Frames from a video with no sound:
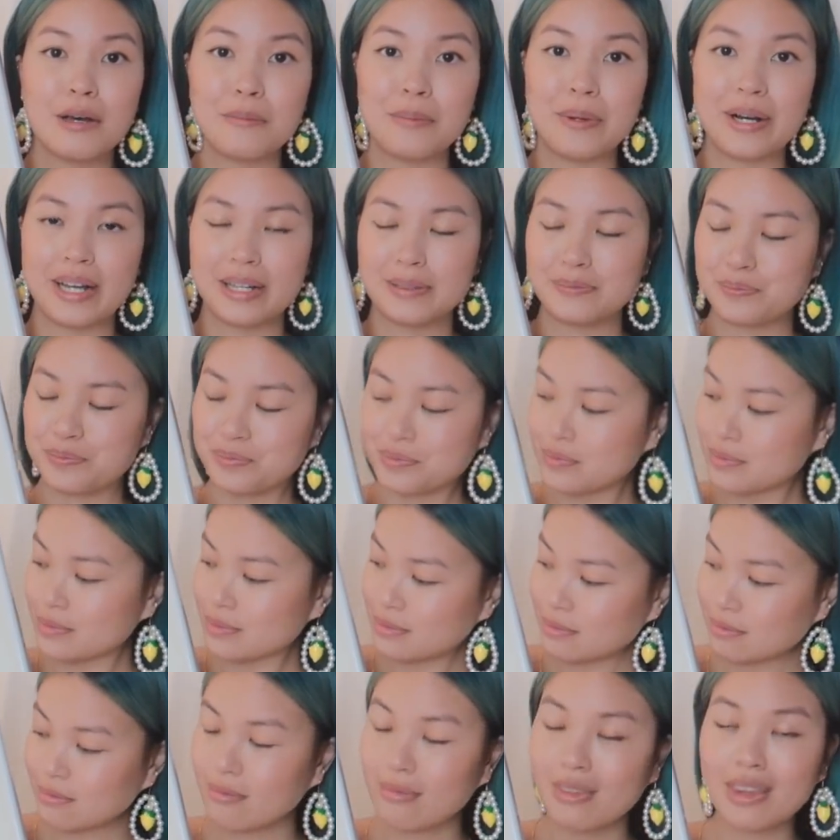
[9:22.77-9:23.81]
but
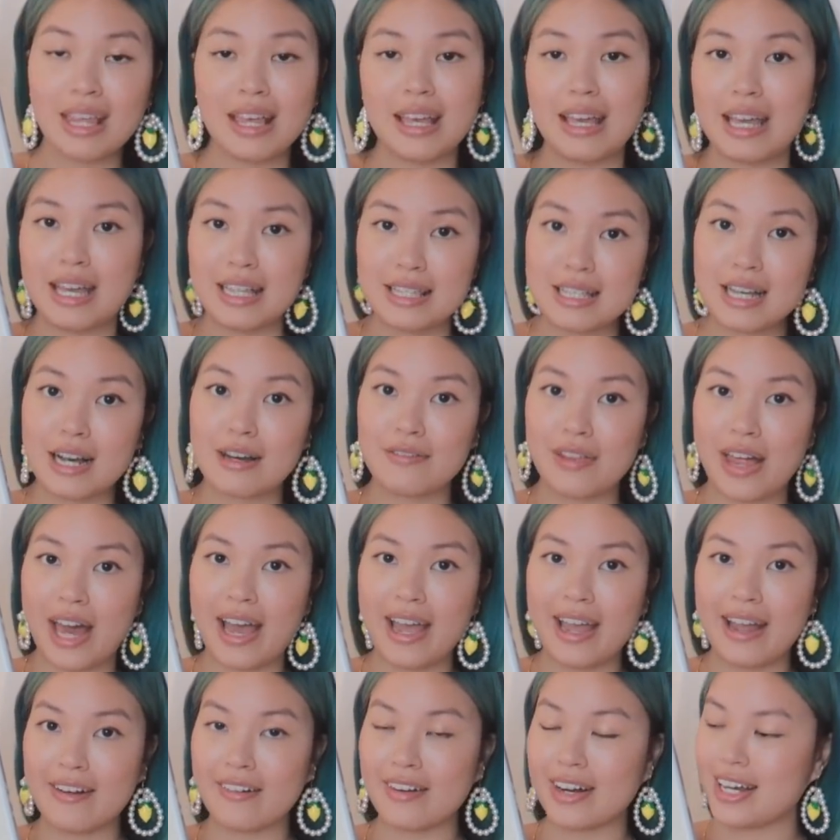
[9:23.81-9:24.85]
it's of
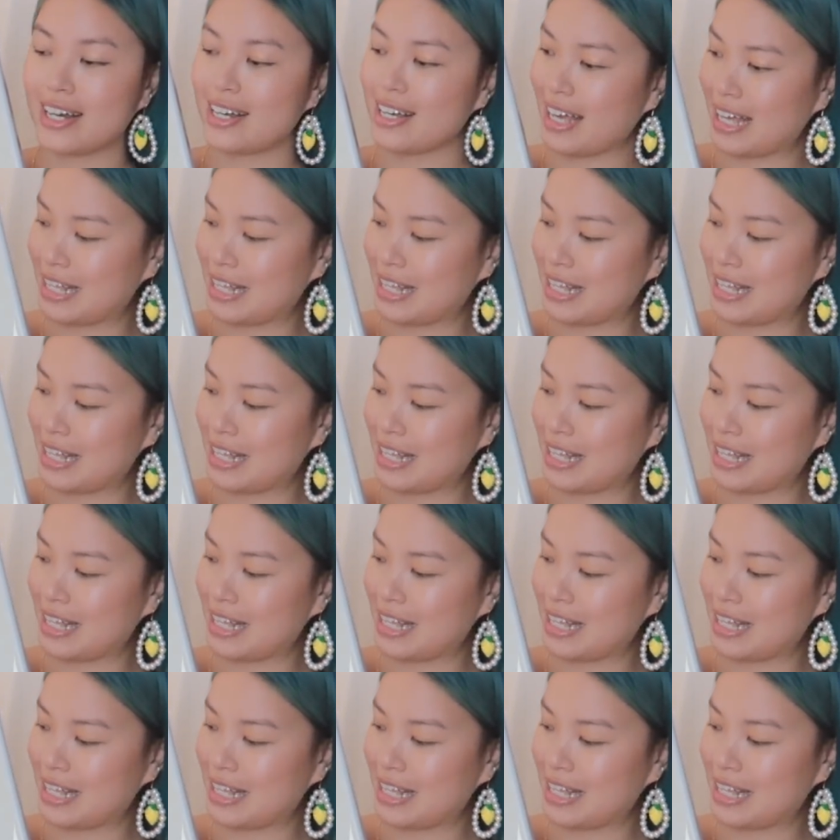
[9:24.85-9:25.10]
that era.